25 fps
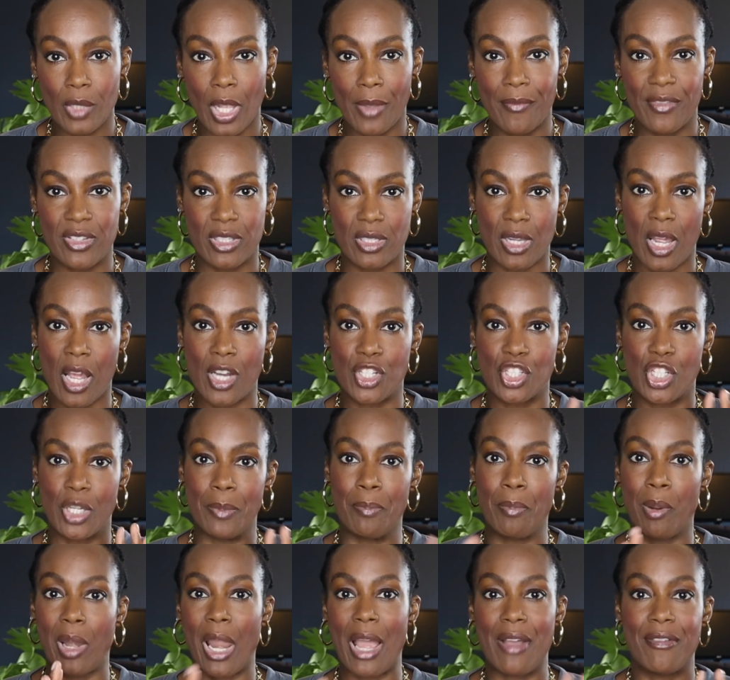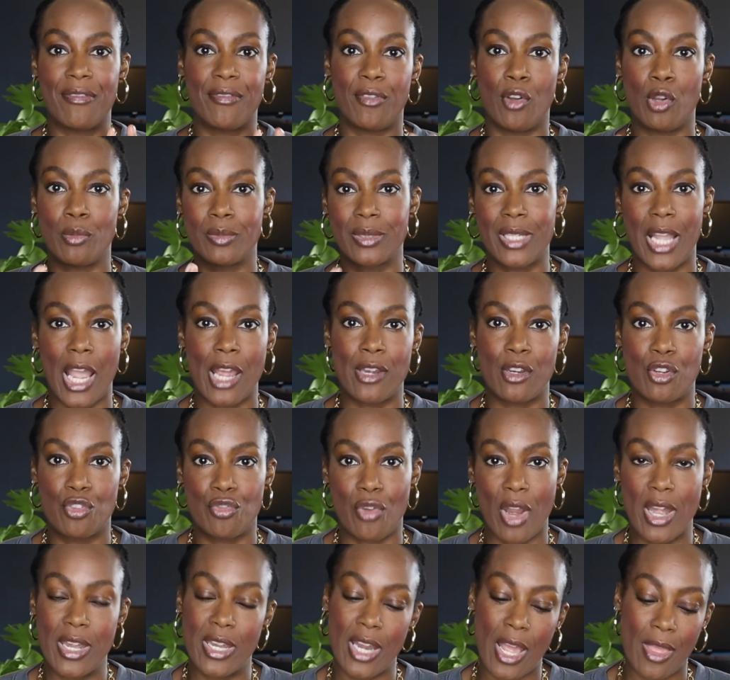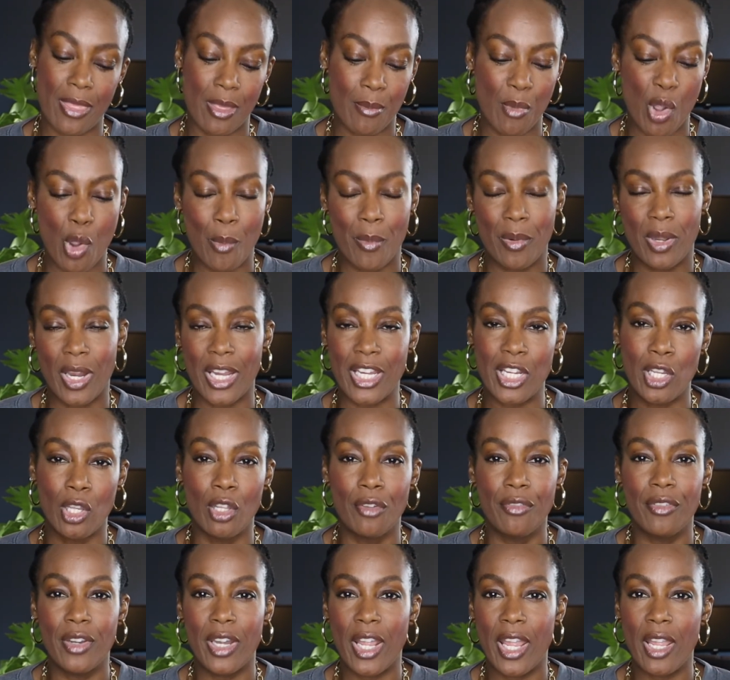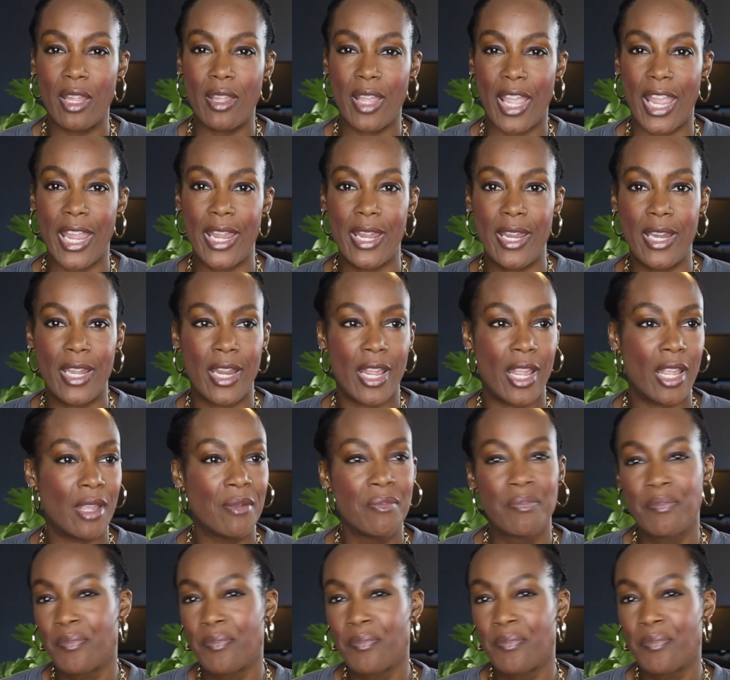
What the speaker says: Versace platform kind of trend at the moment. Are you loving it, hating it?